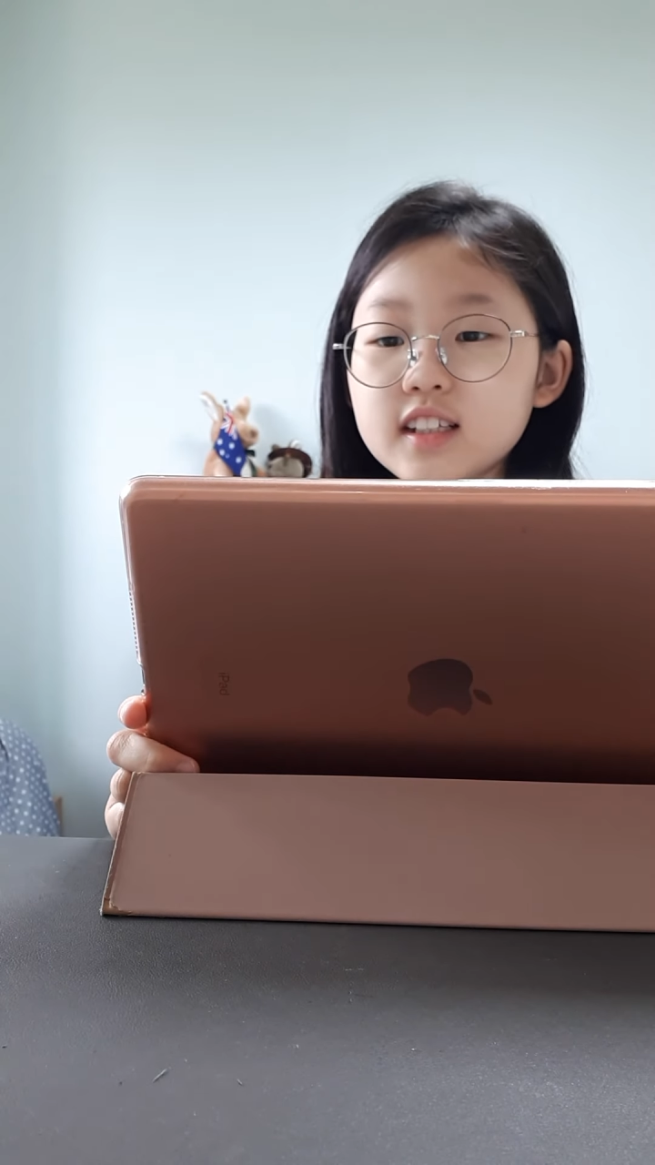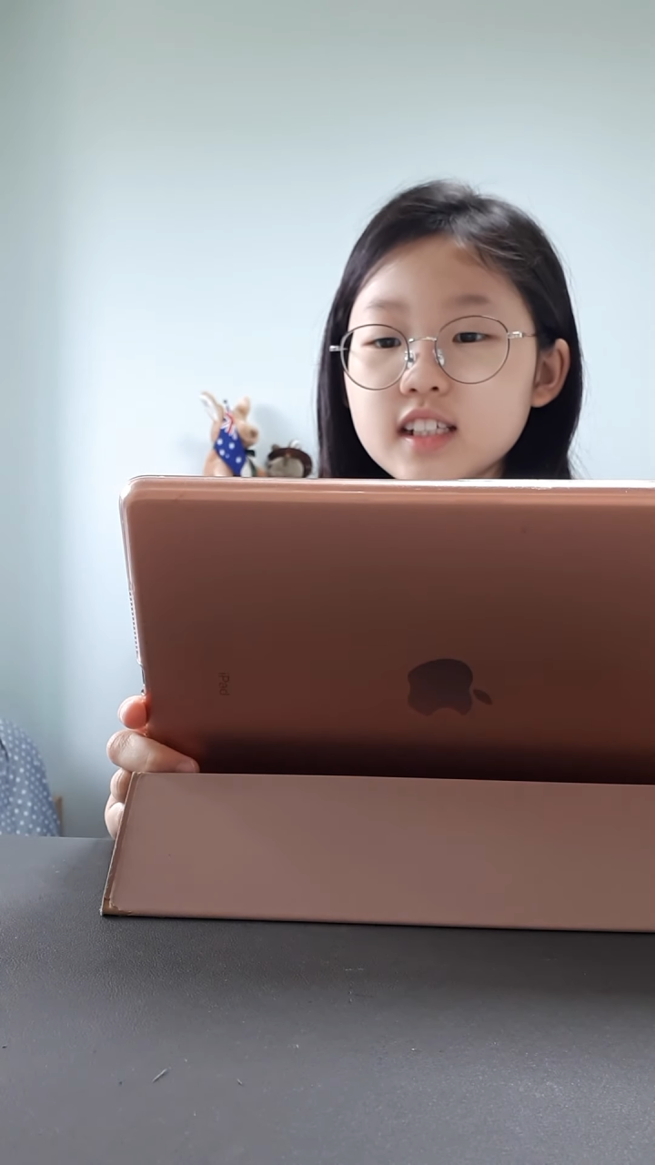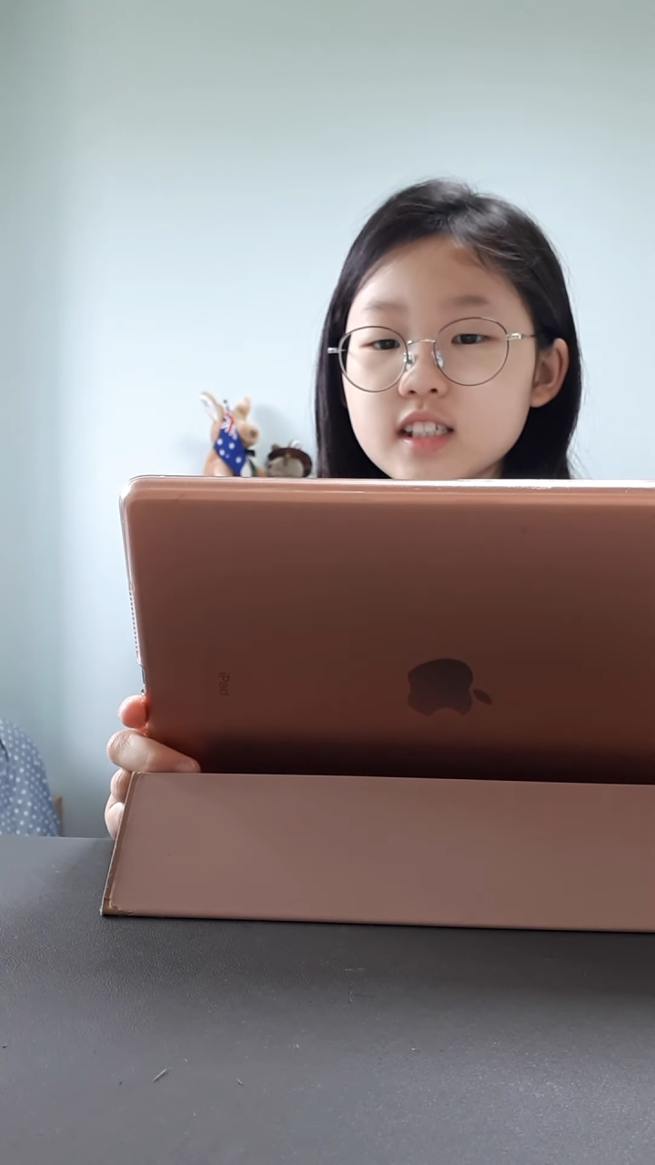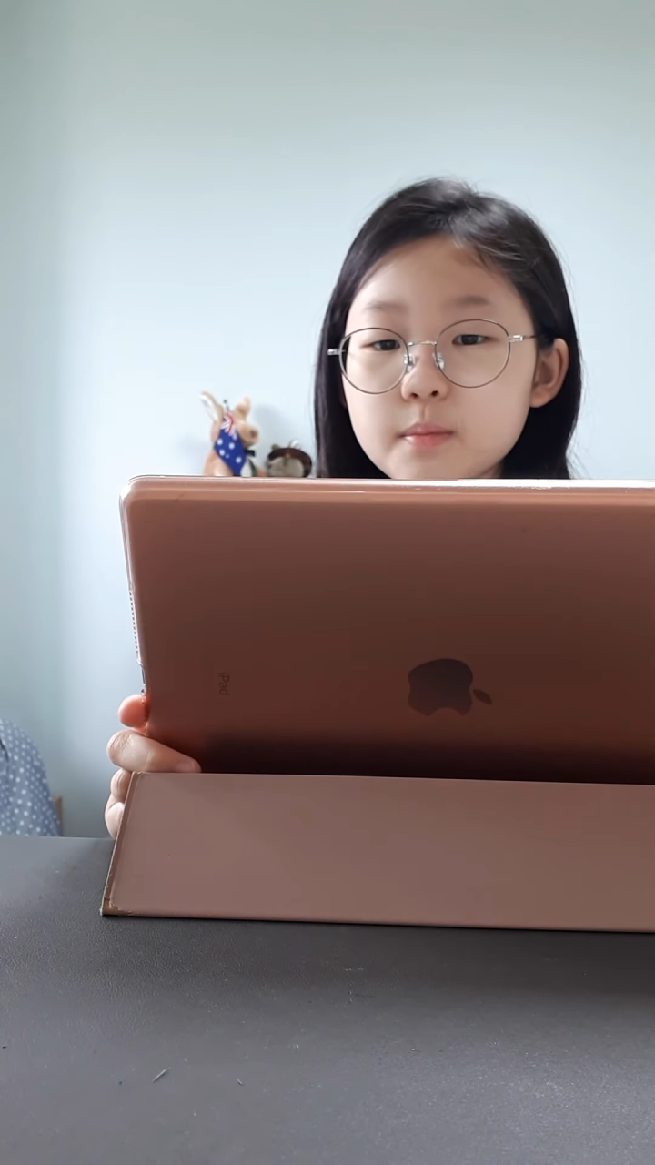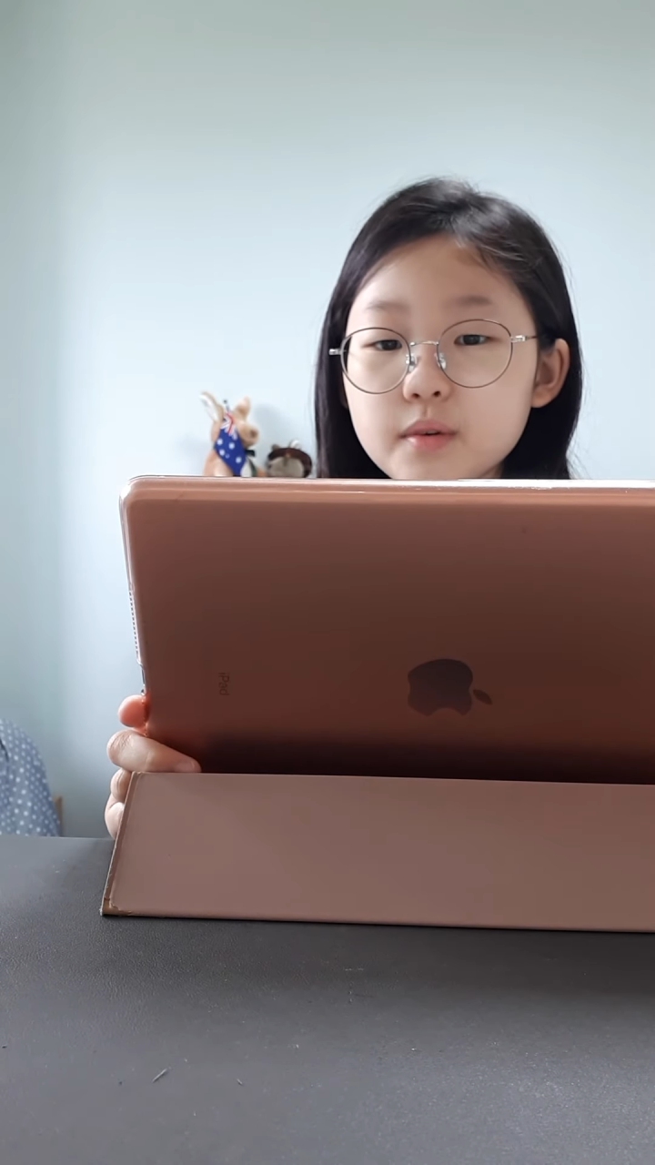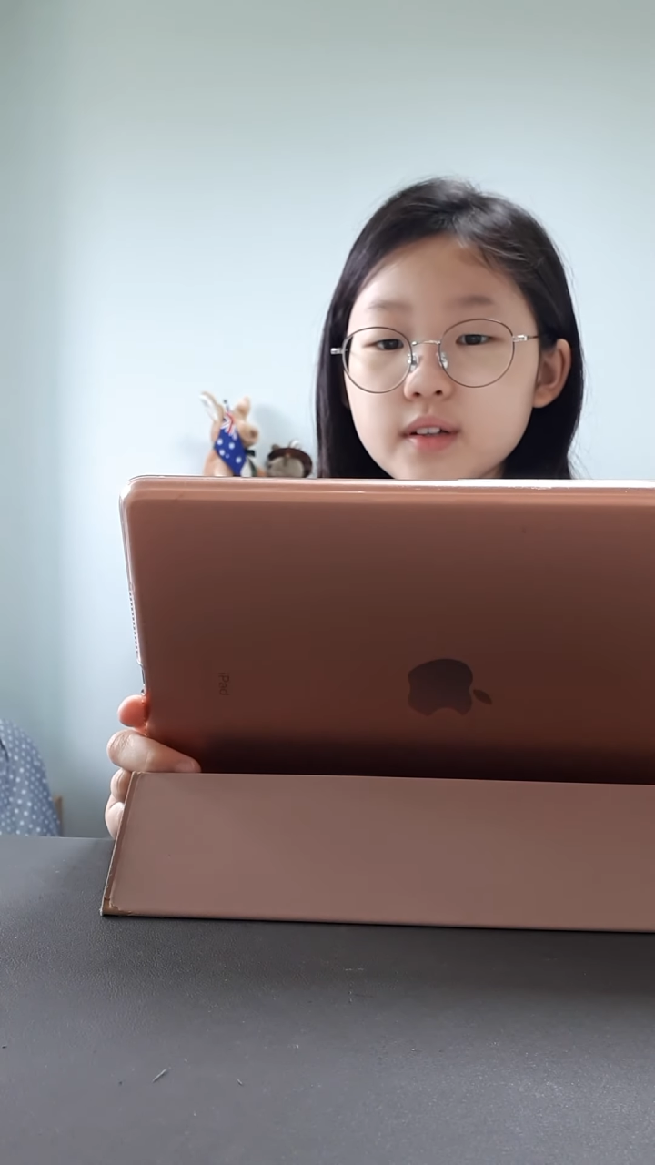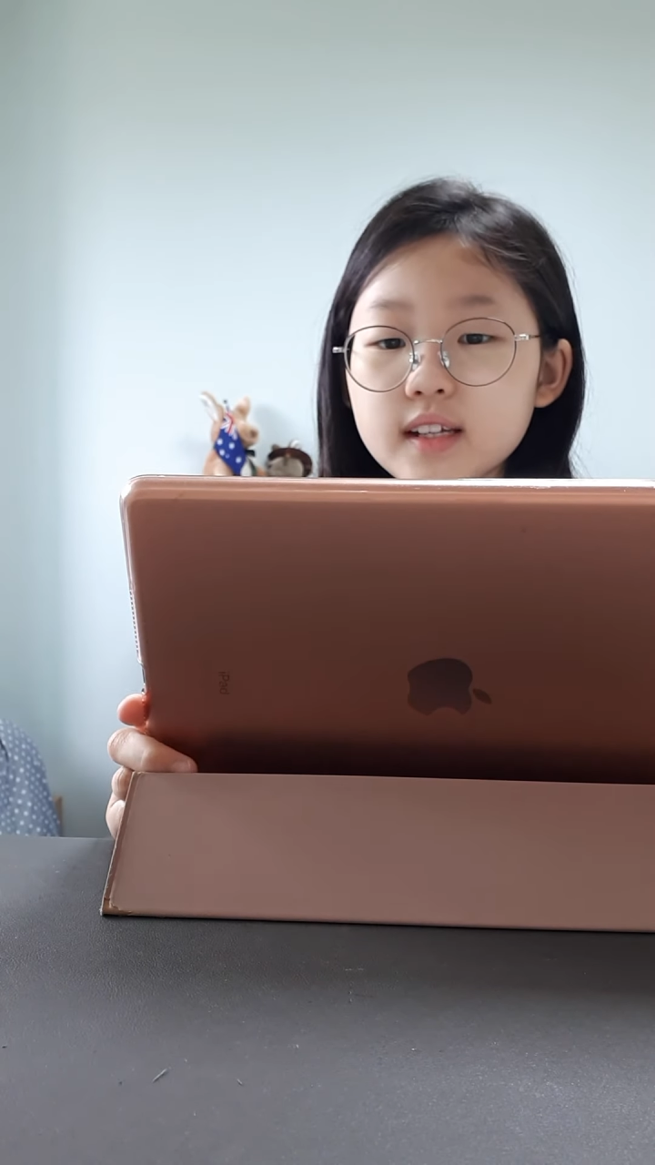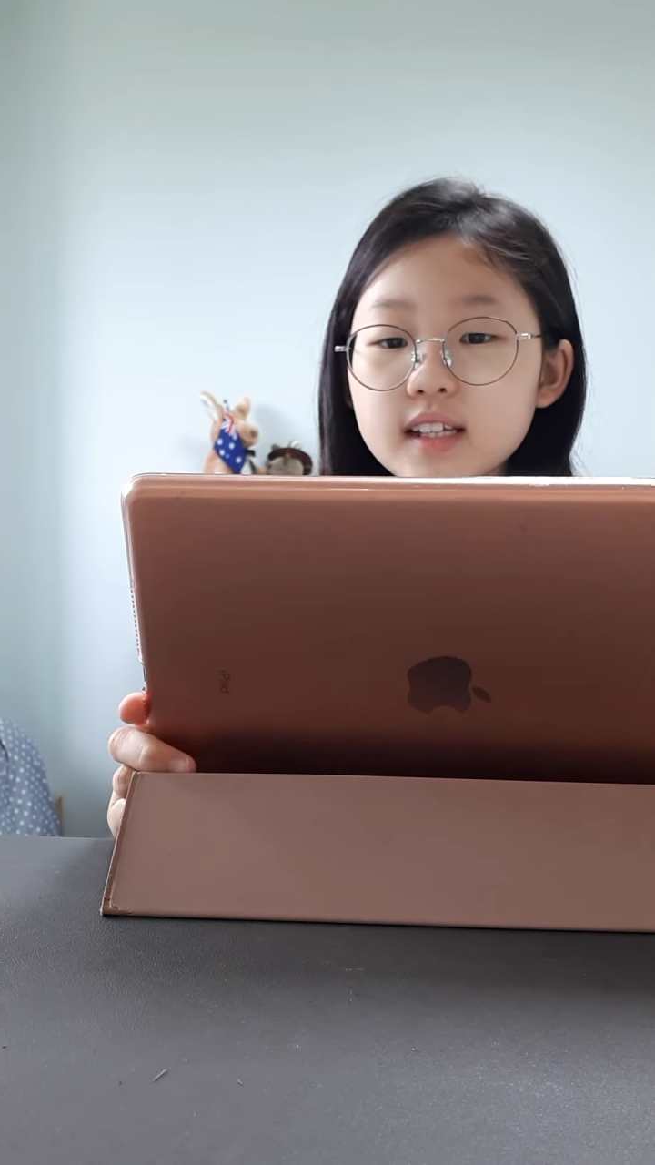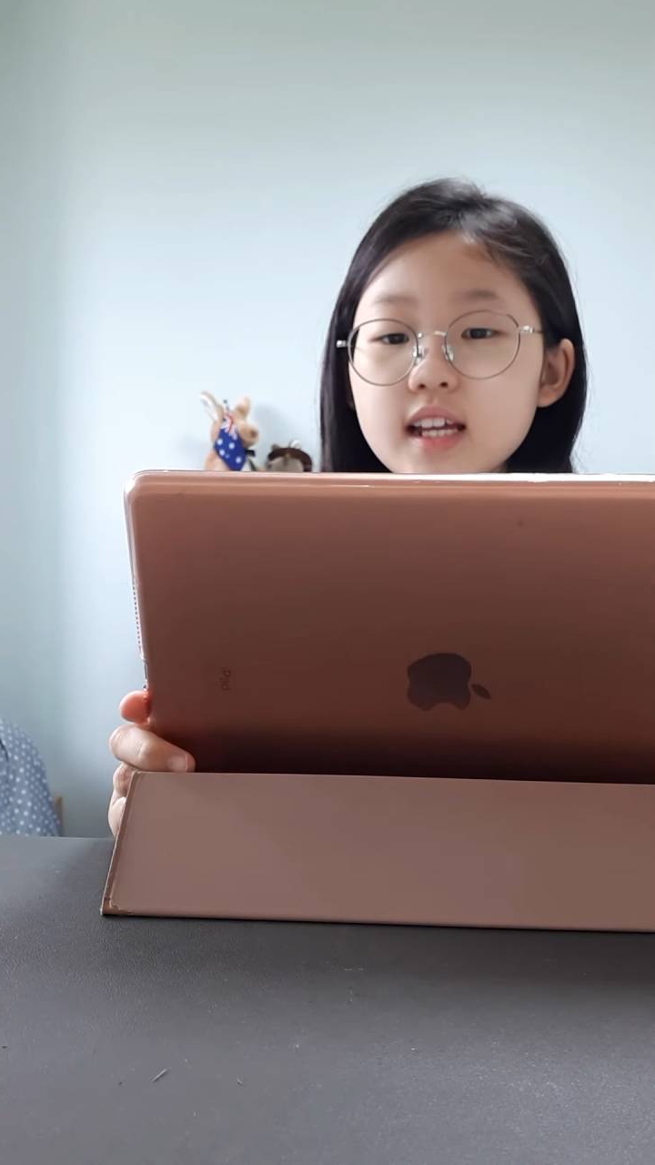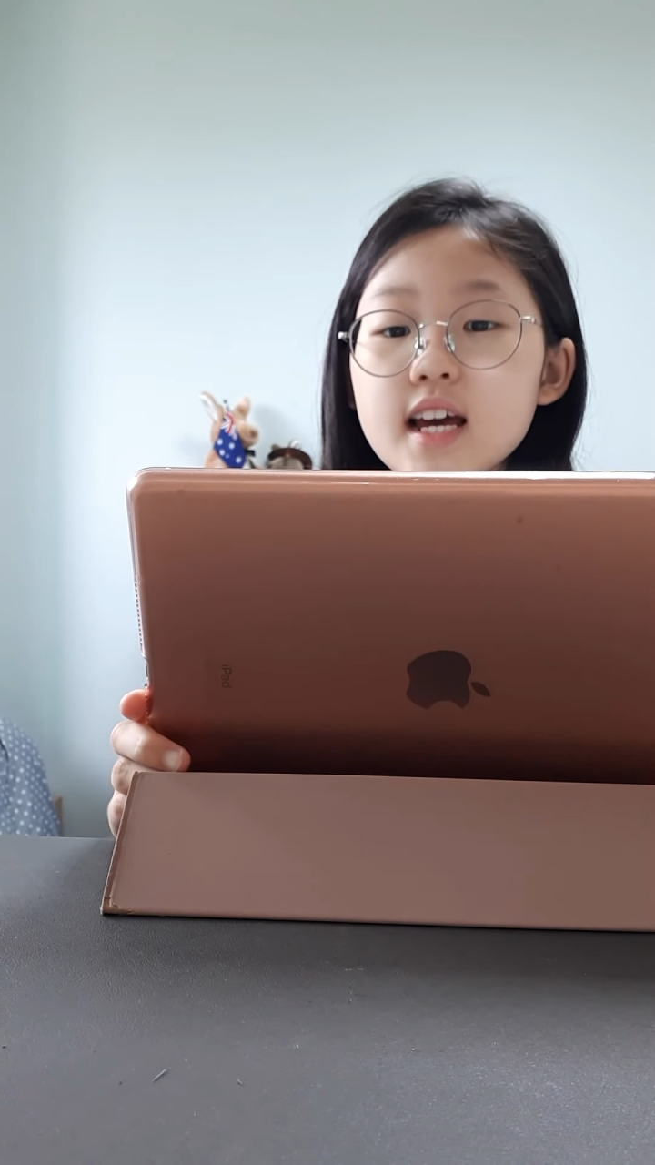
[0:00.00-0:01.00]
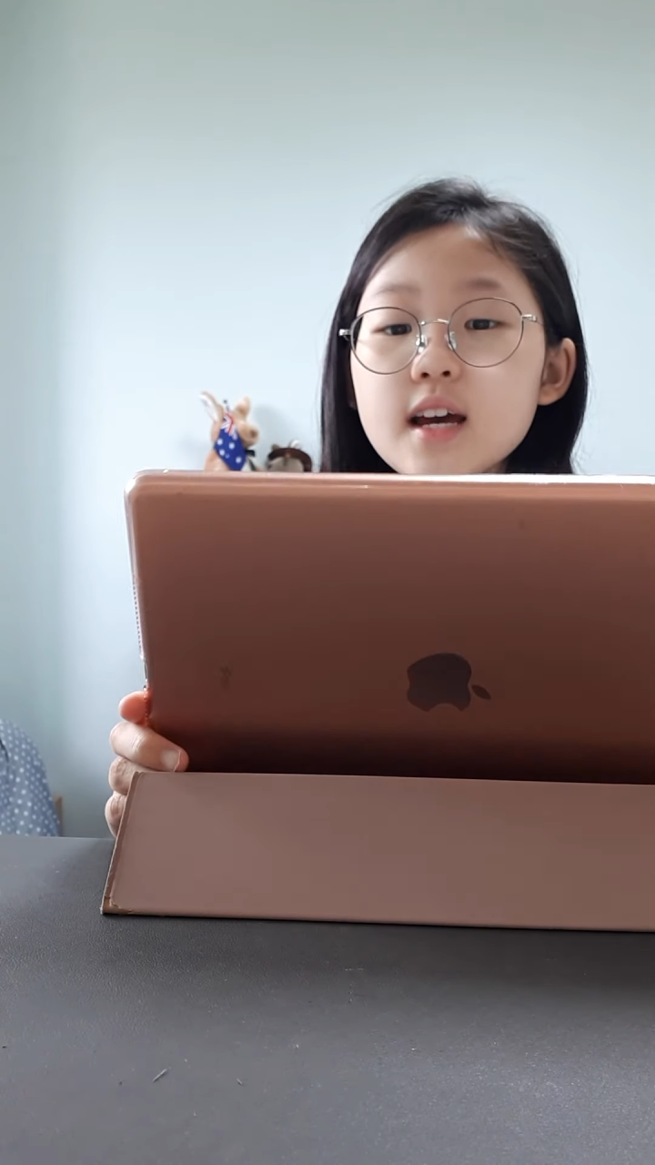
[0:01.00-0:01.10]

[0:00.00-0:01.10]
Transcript: disappointed.